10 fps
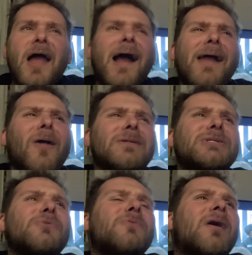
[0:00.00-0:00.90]

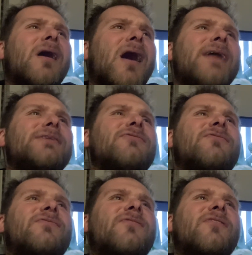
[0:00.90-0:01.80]
also kind
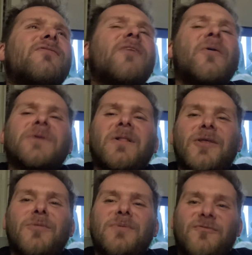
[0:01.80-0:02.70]
of felt a
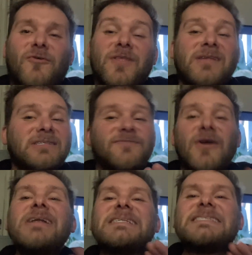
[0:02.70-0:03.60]
little bit this is
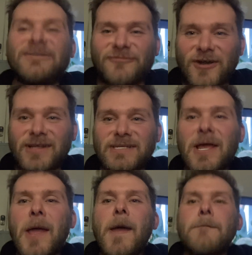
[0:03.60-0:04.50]
very different,
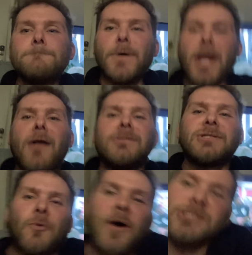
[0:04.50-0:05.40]
but I
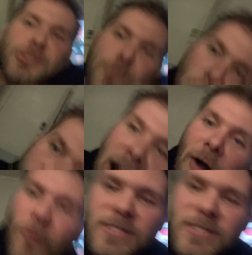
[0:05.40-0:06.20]
also want to point out